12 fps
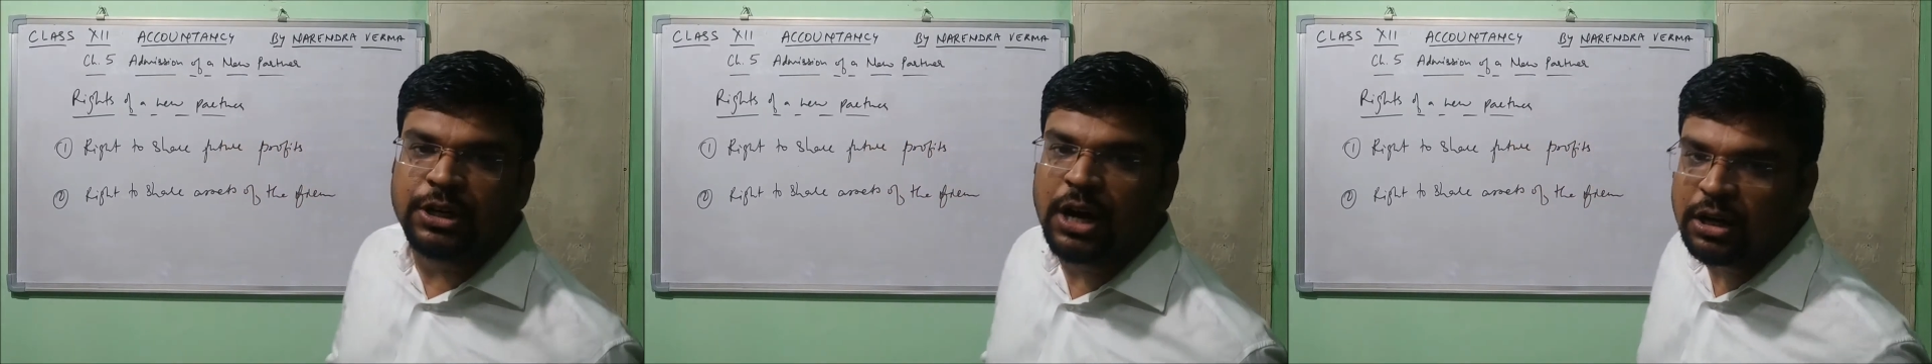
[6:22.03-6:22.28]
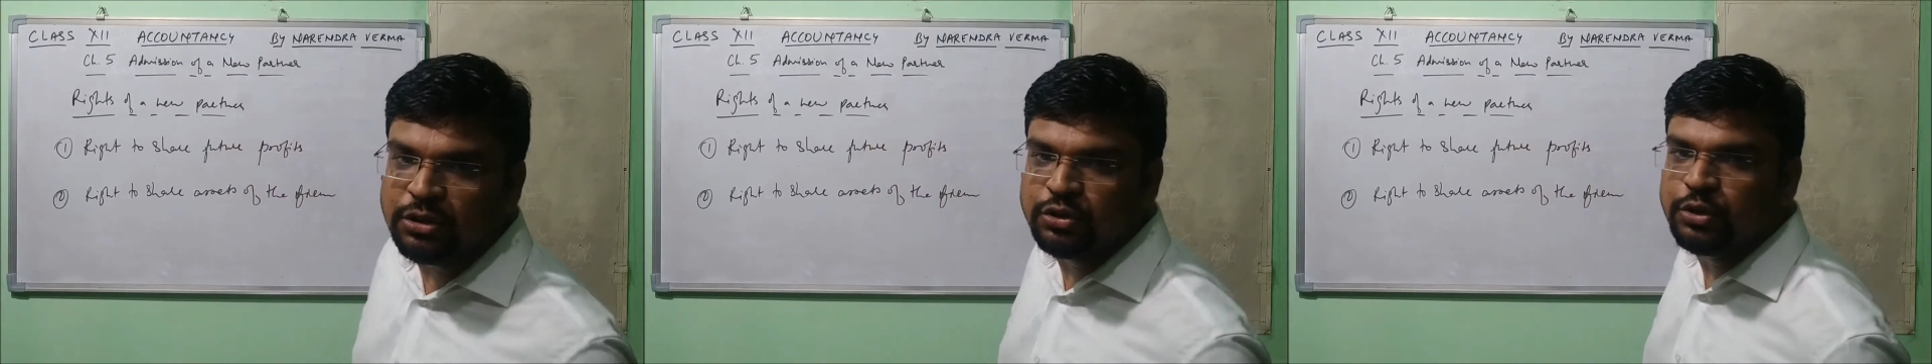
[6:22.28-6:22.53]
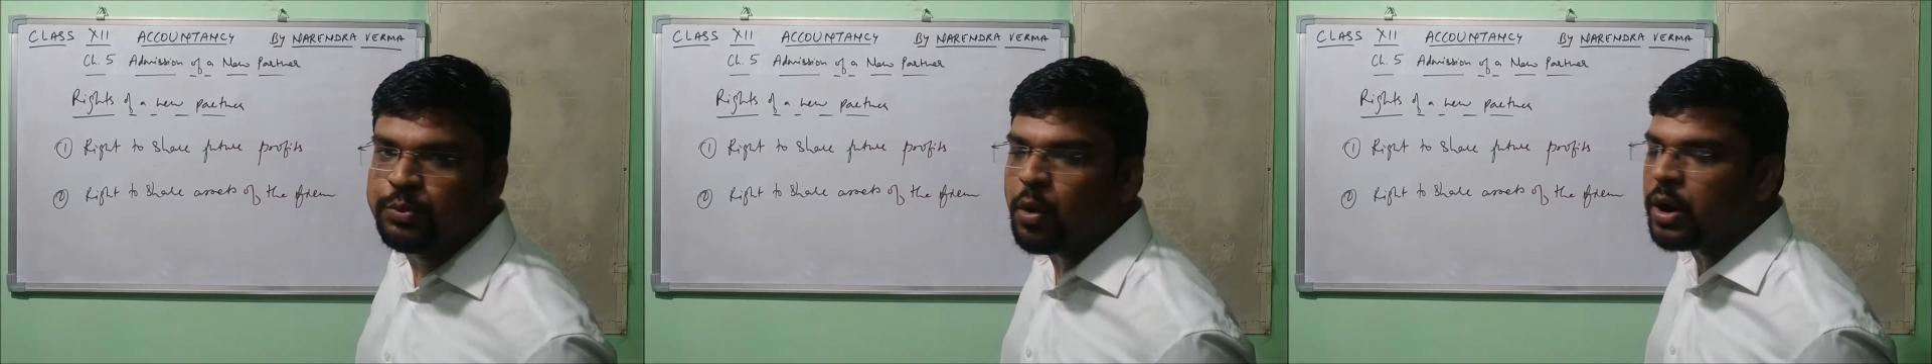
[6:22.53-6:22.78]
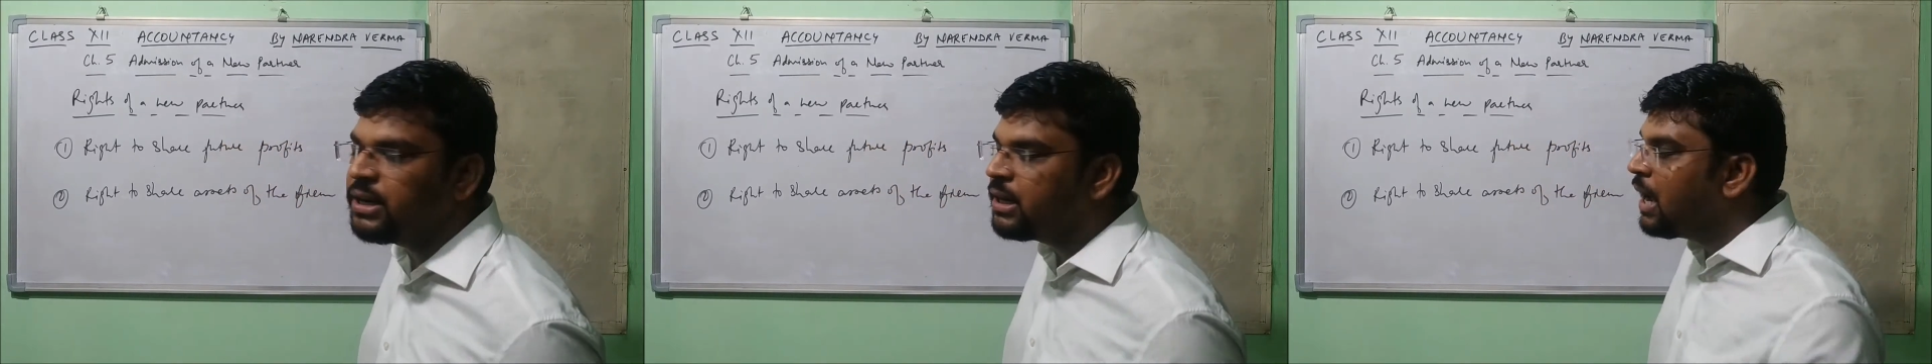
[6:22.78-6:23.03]
Understand the
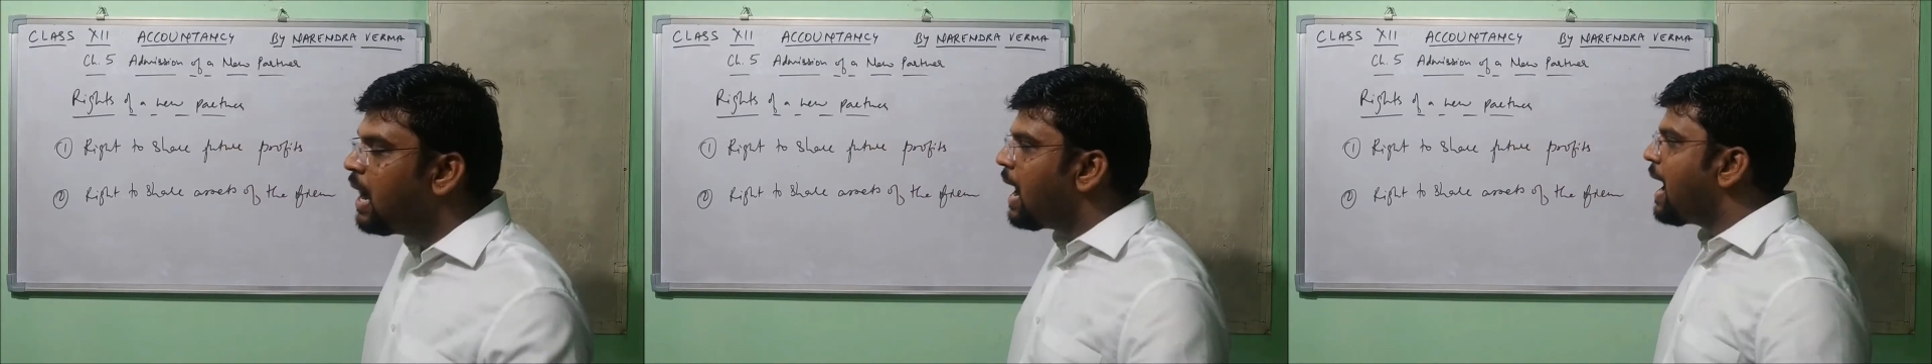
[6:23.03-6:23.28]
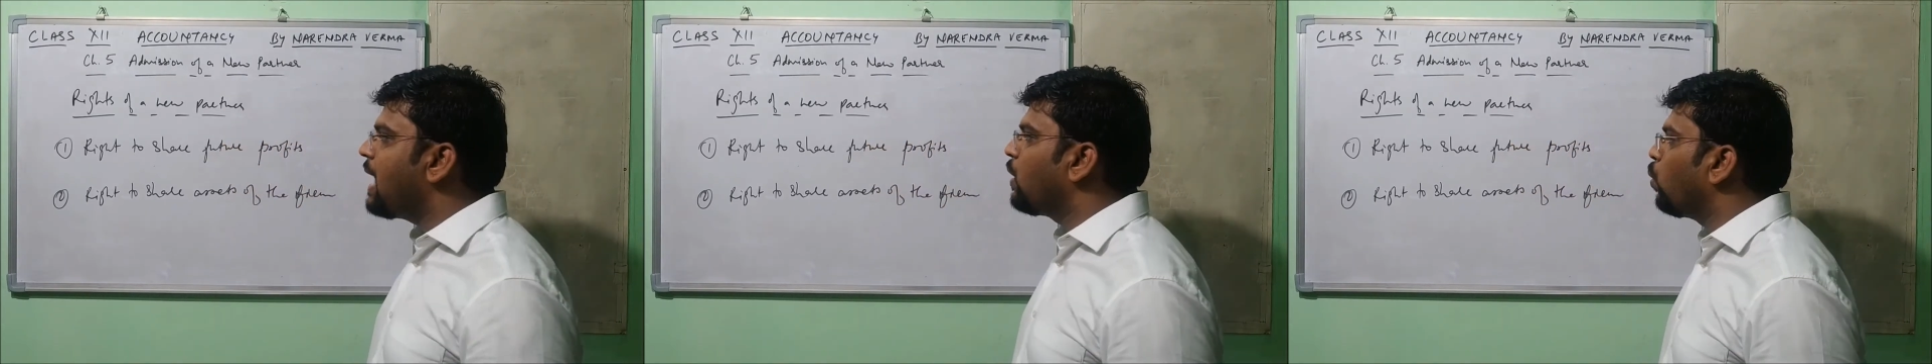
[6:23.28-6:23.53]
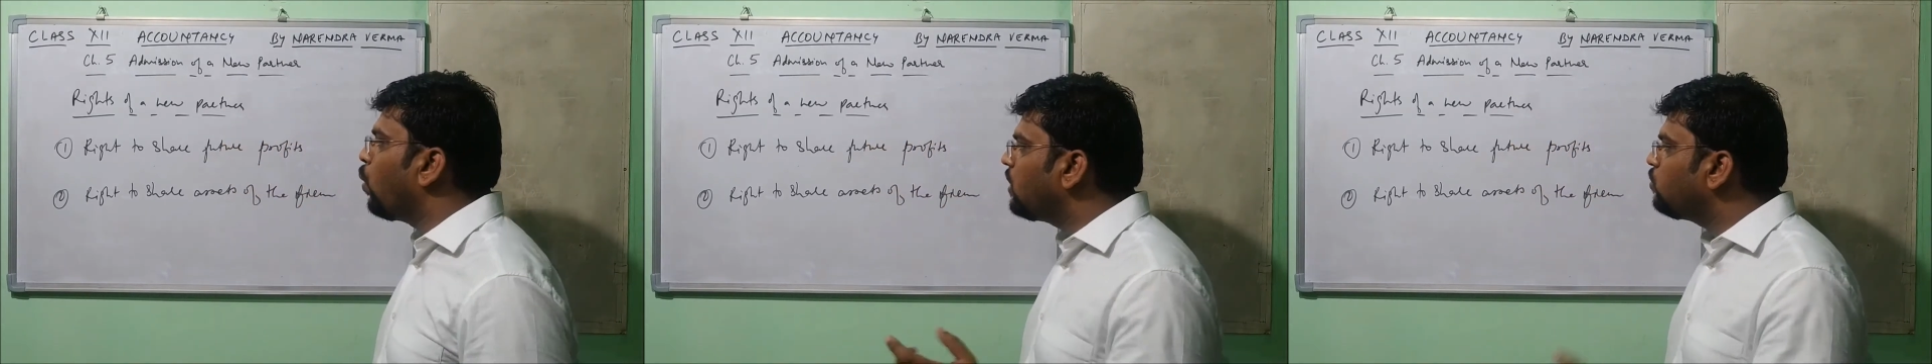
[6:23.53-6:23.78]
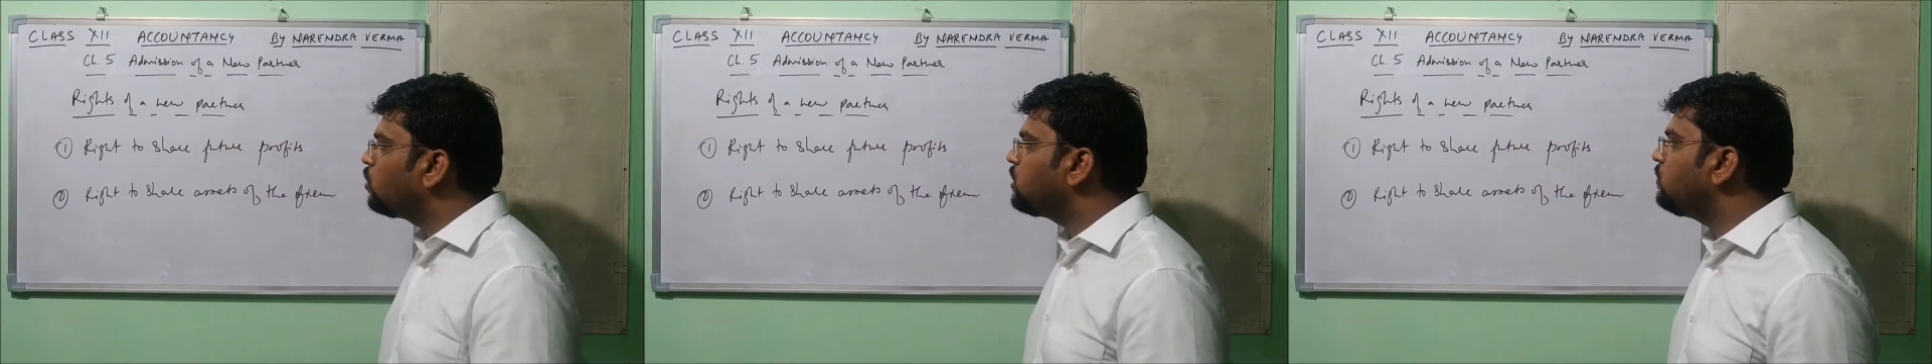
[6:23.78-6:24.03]
point? And one
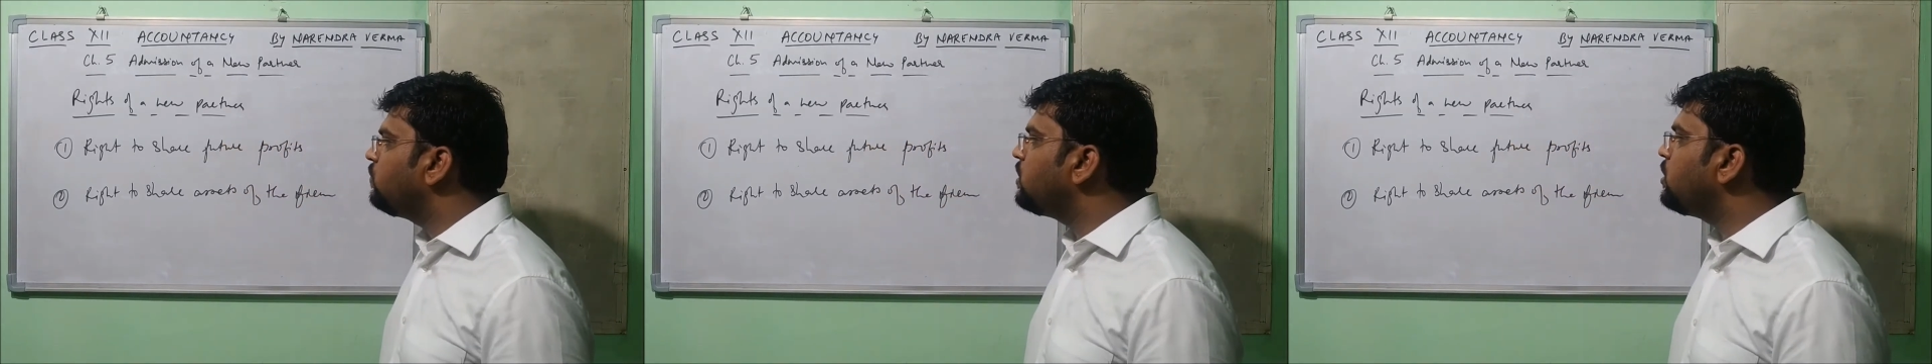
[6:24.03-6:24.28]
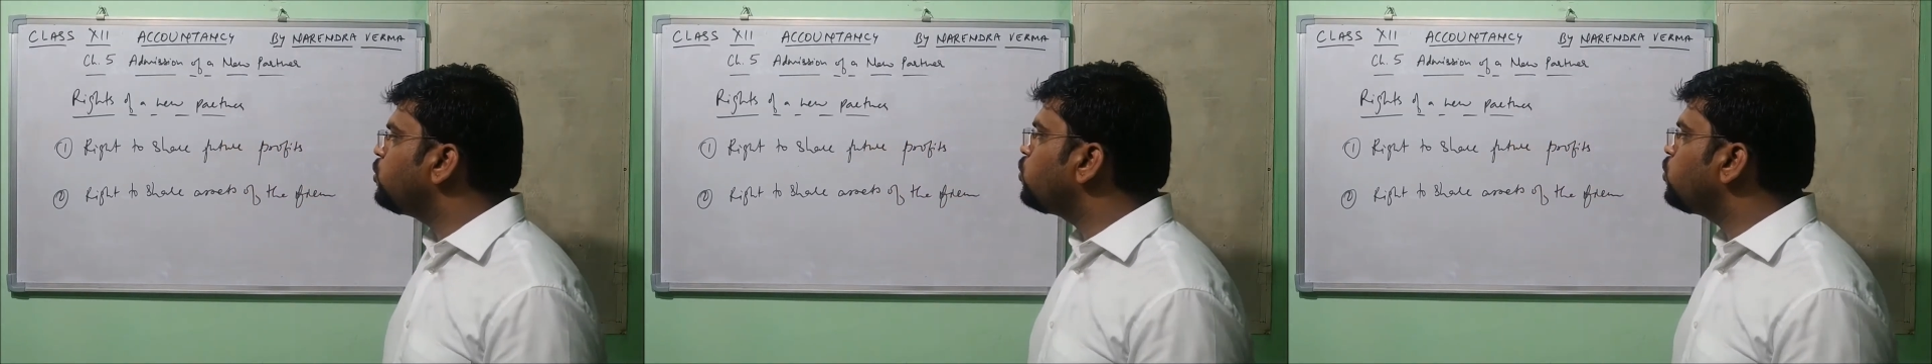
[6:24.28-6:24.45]
more thing we need to